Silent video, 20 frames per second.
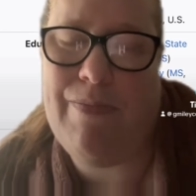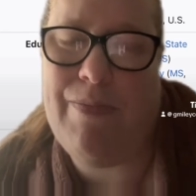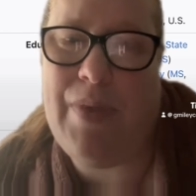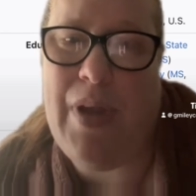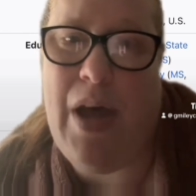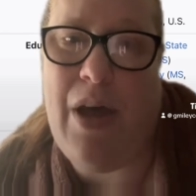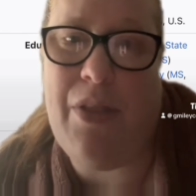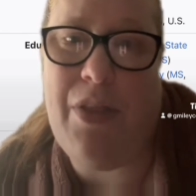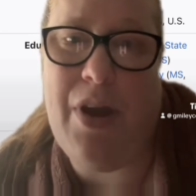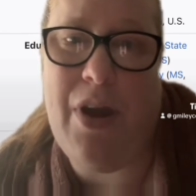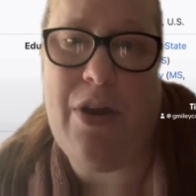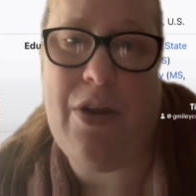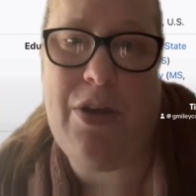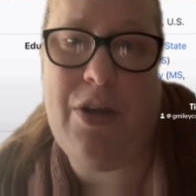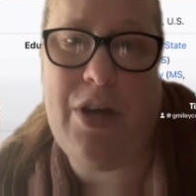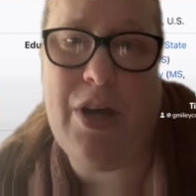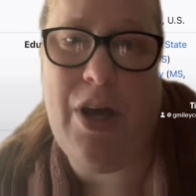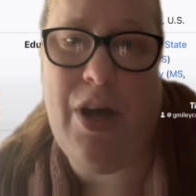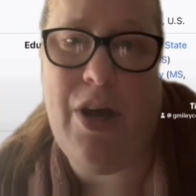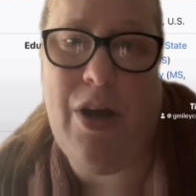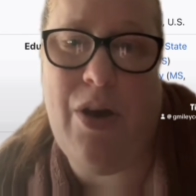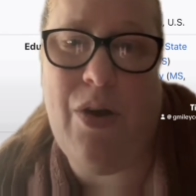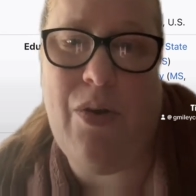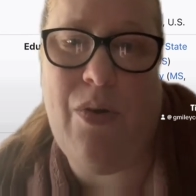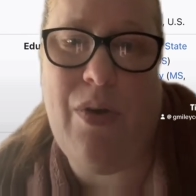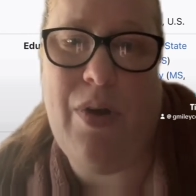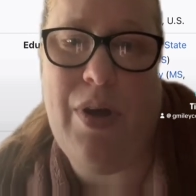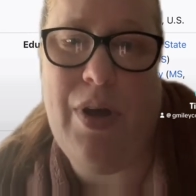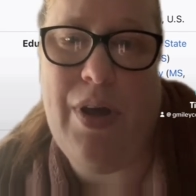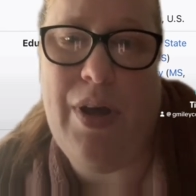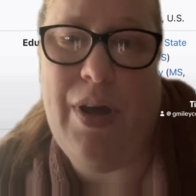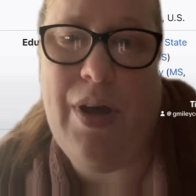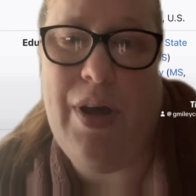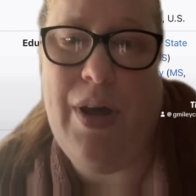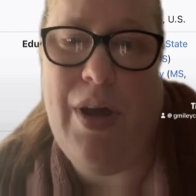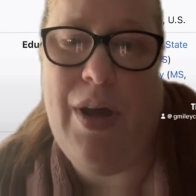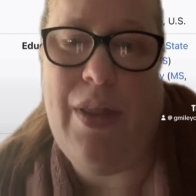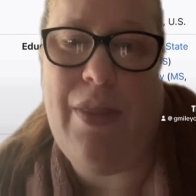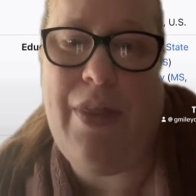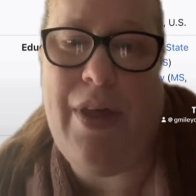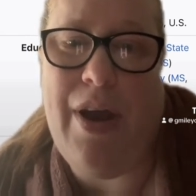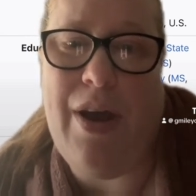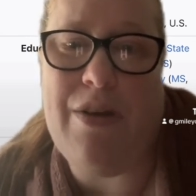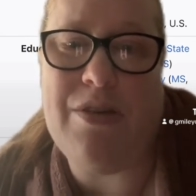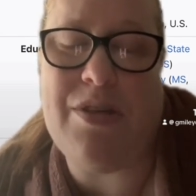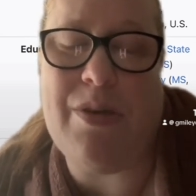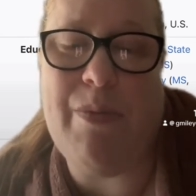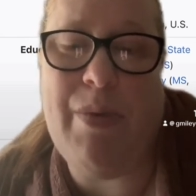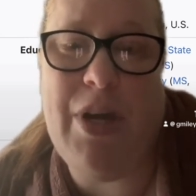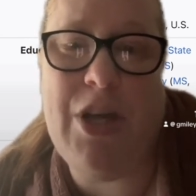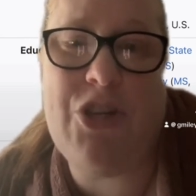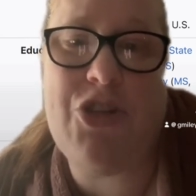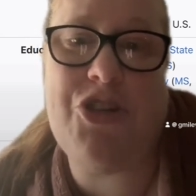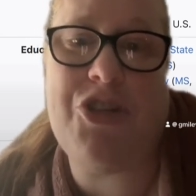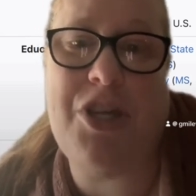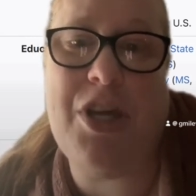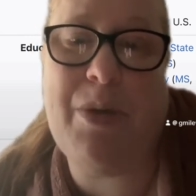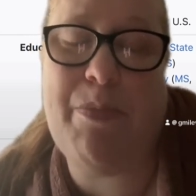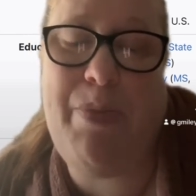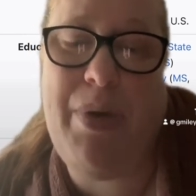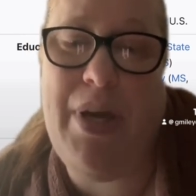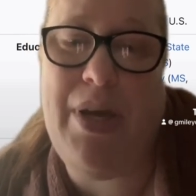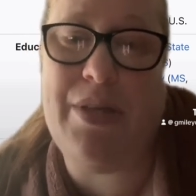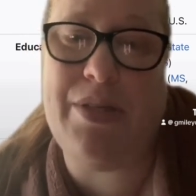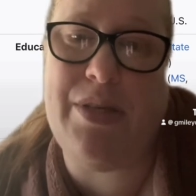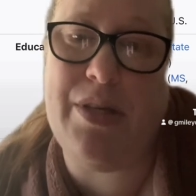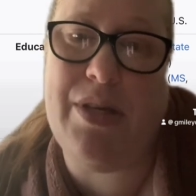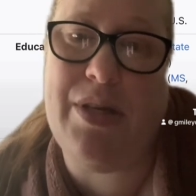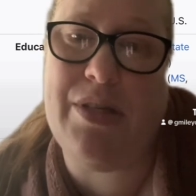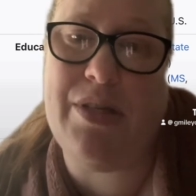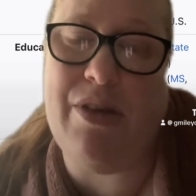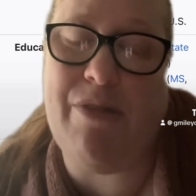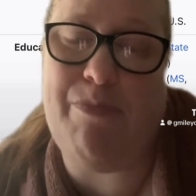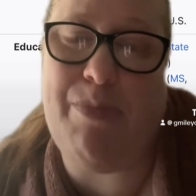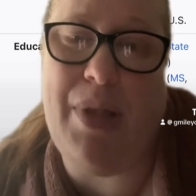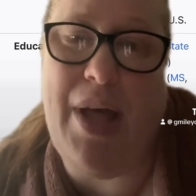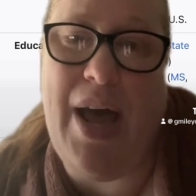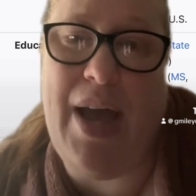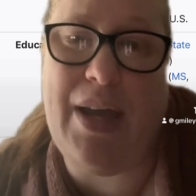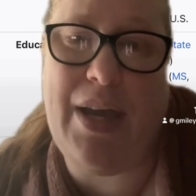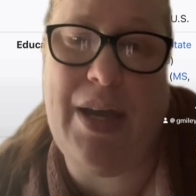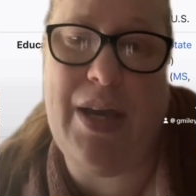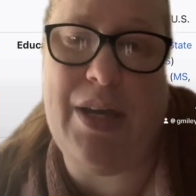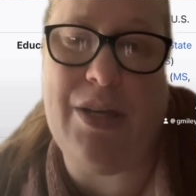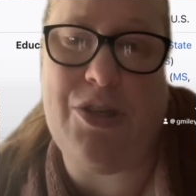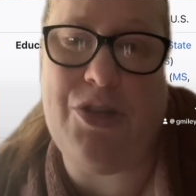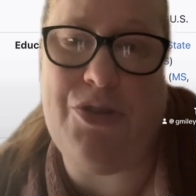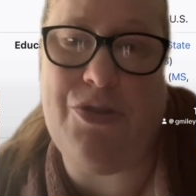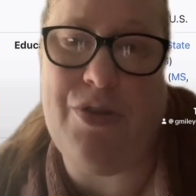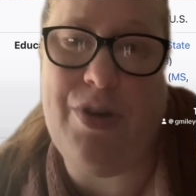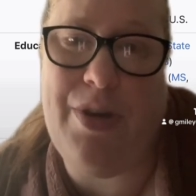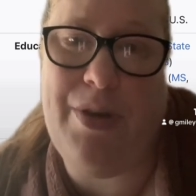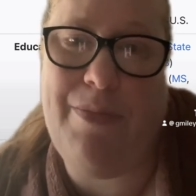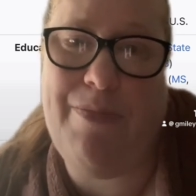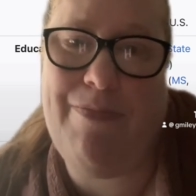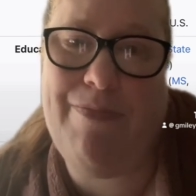Now there you go. There's some interesting pieces of Black history.